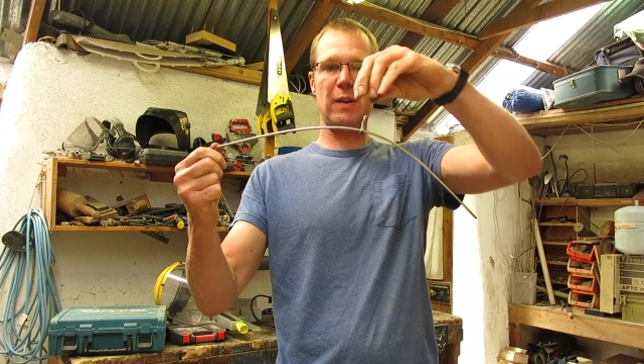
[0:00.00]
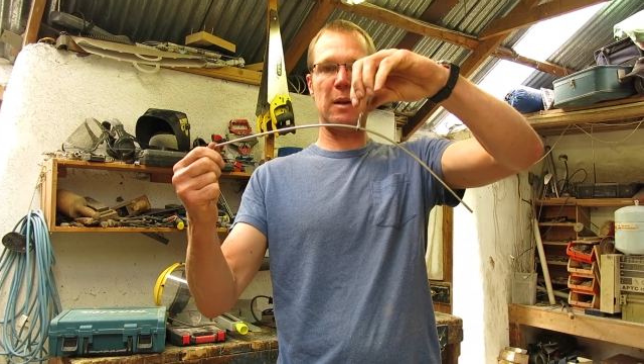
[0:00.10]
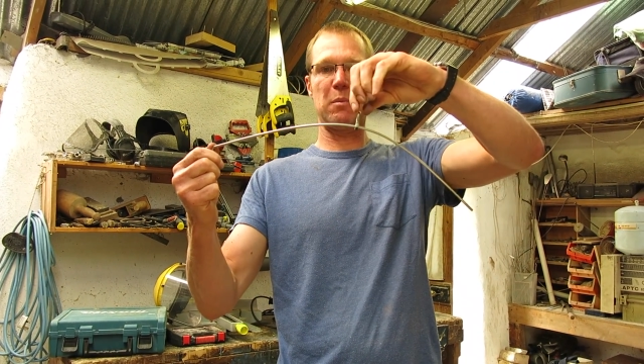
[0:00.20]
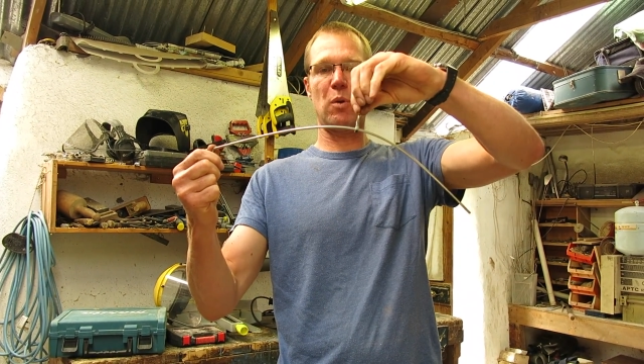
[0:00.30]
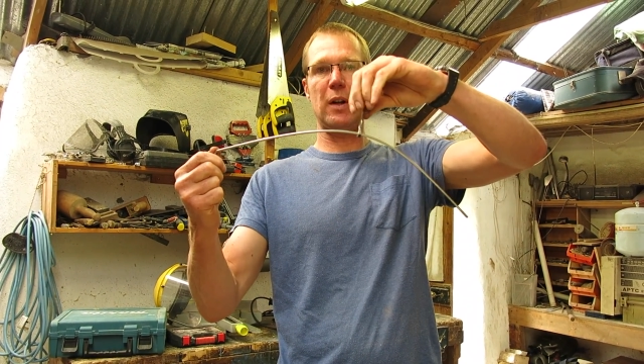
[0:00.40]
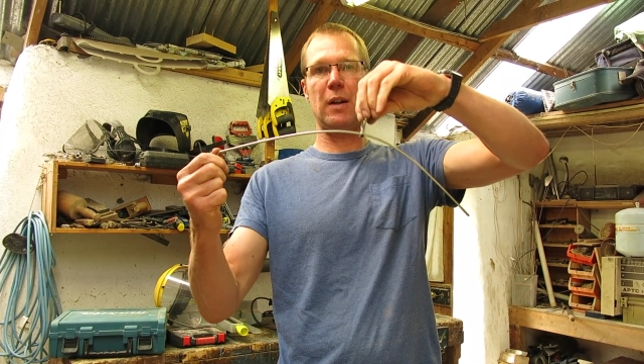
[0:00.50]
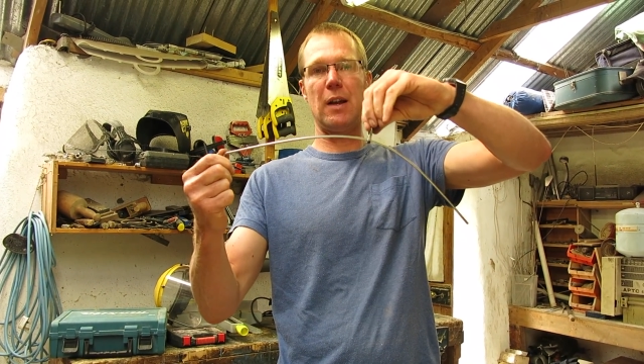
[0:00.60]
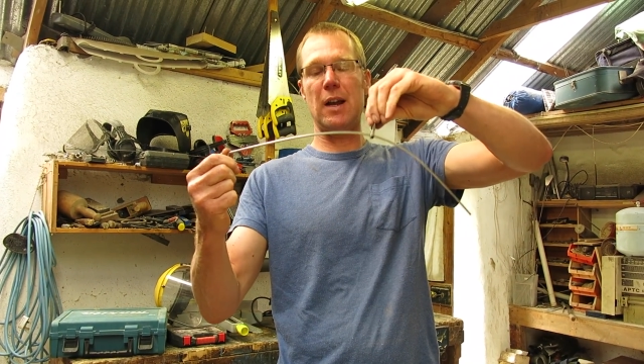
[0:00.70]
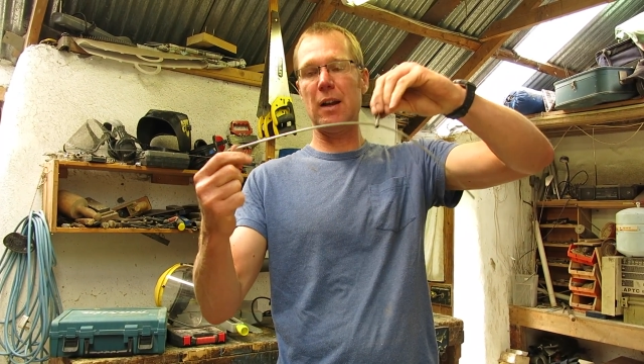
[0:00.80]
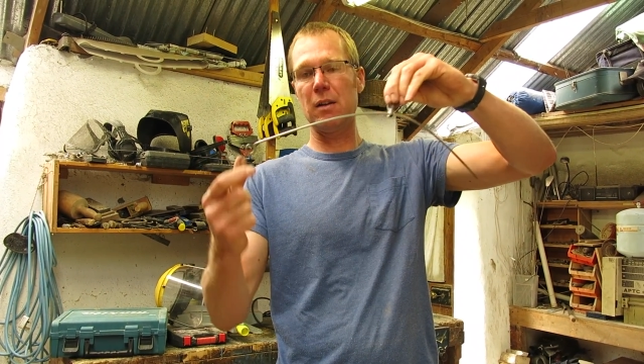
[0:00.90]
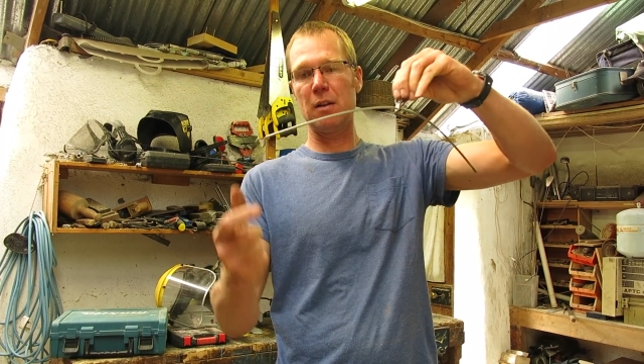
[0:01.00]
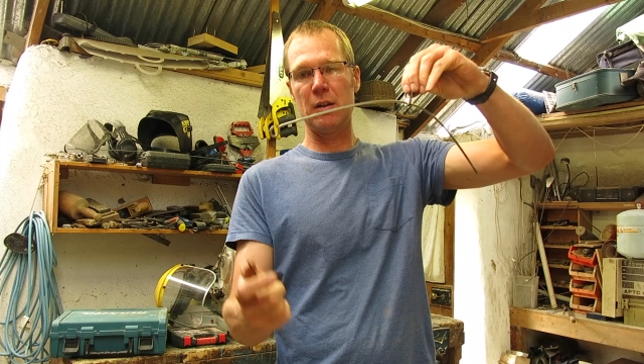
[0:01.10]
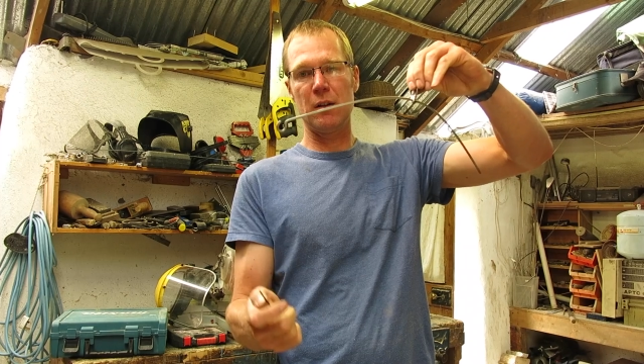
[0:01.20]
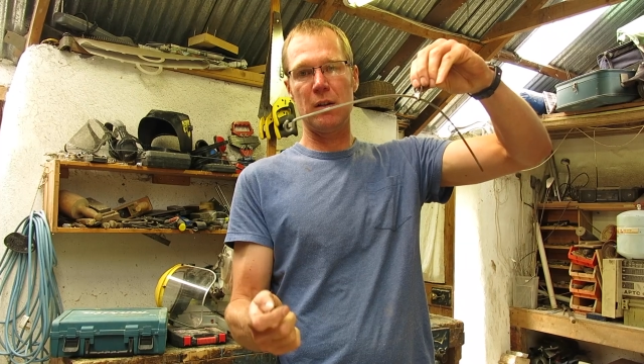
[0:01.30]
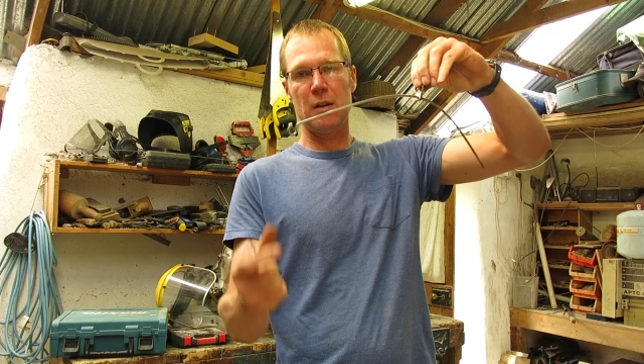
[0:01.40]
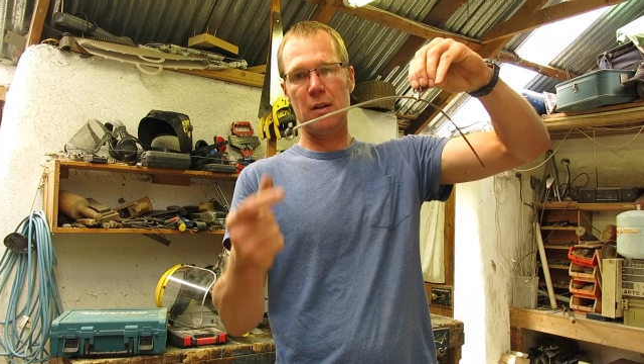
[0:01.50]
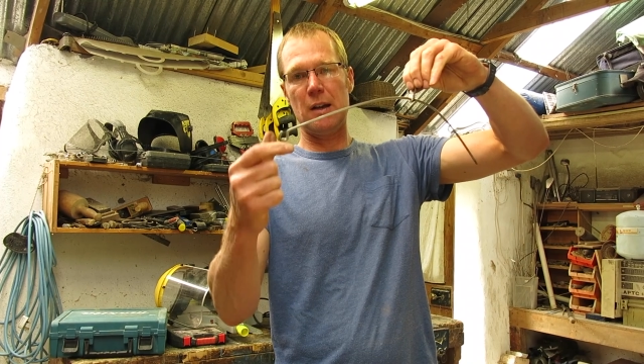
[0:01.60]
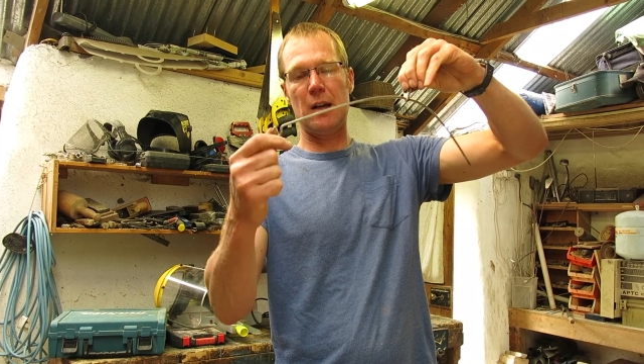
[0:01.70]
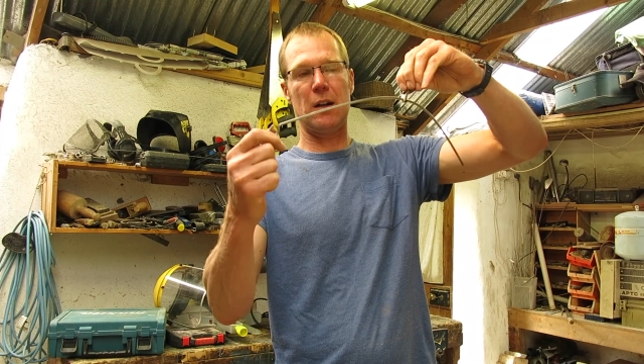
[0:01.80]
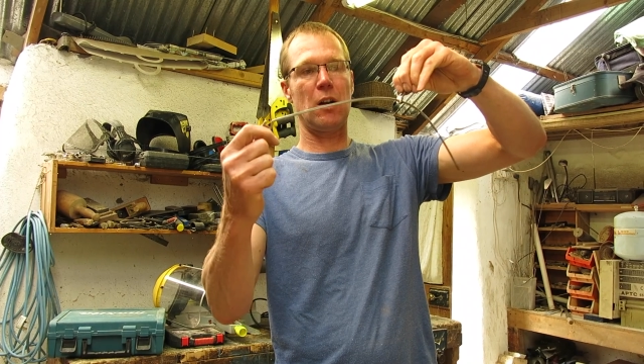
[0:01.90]
that point there.
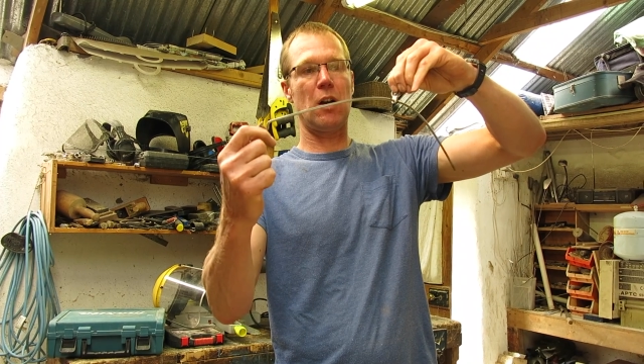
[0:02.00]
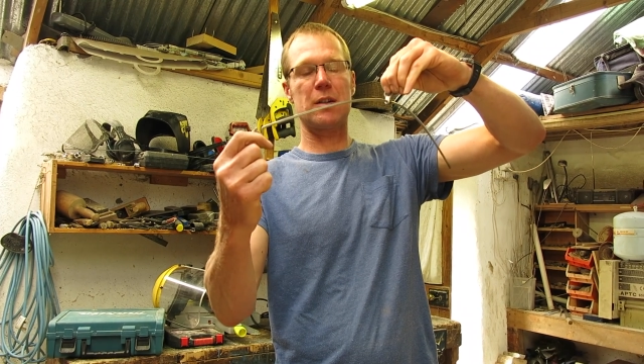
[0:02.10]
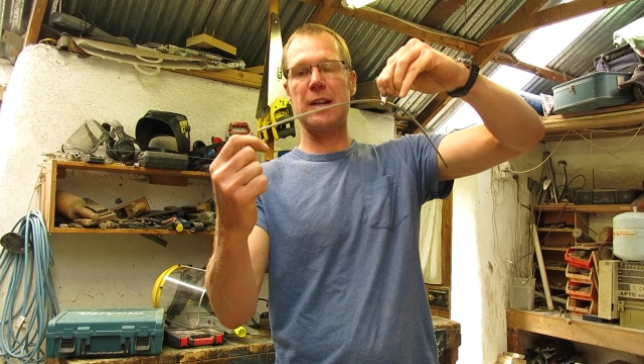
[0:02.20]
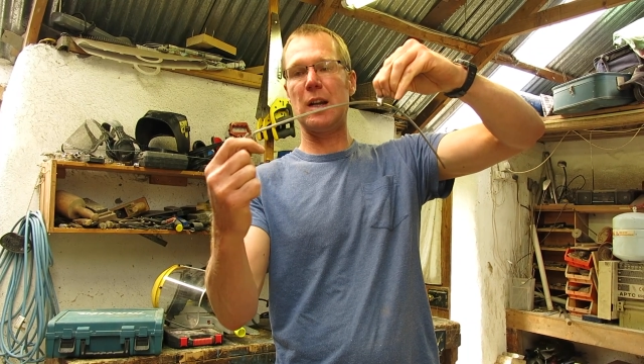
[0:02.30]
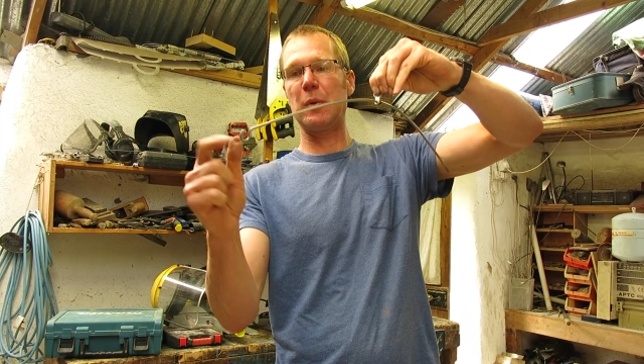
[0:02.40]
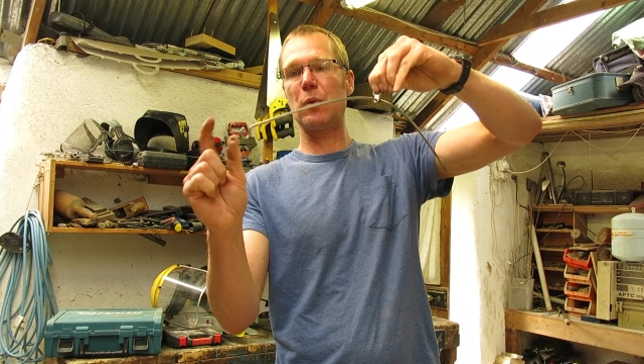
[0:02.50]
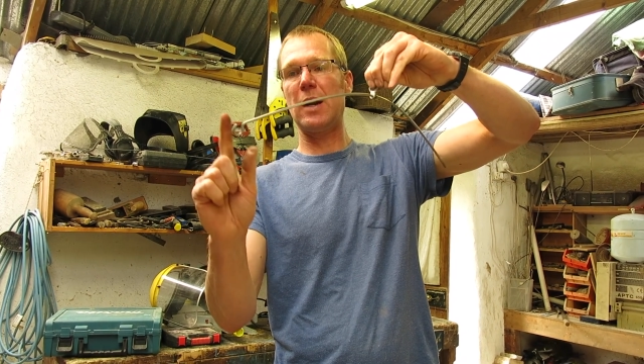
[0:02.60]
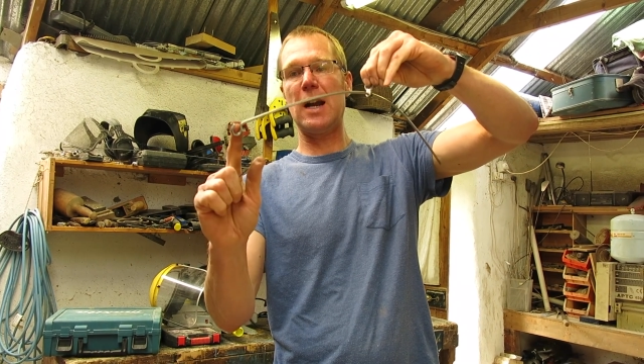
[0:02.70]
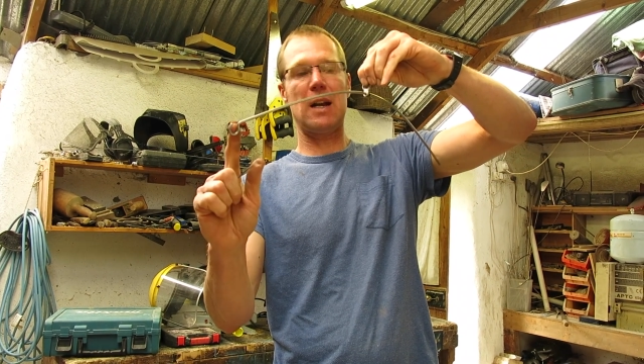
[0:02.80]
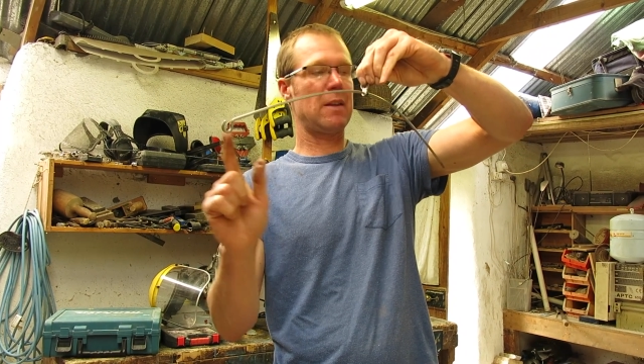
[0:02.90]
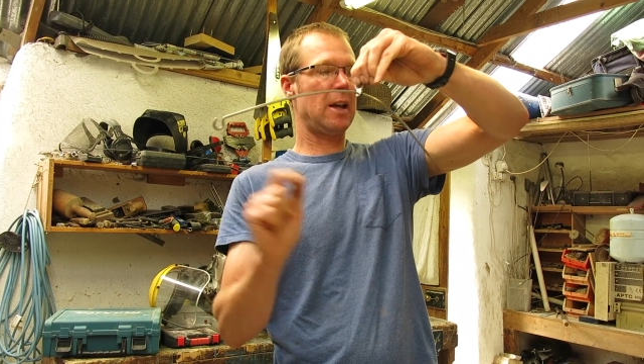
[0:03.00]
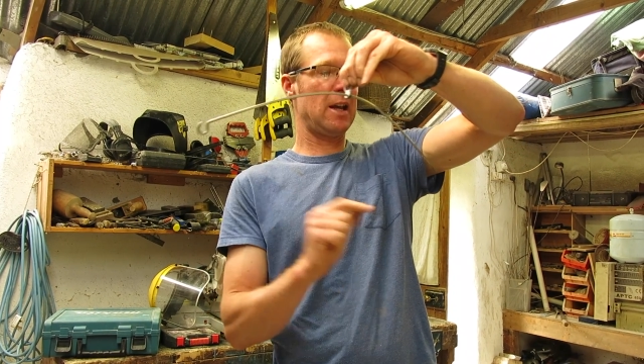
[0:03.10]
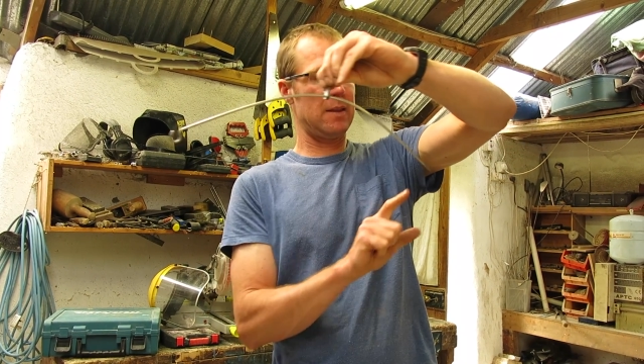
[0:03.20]
And a glass element would hang there,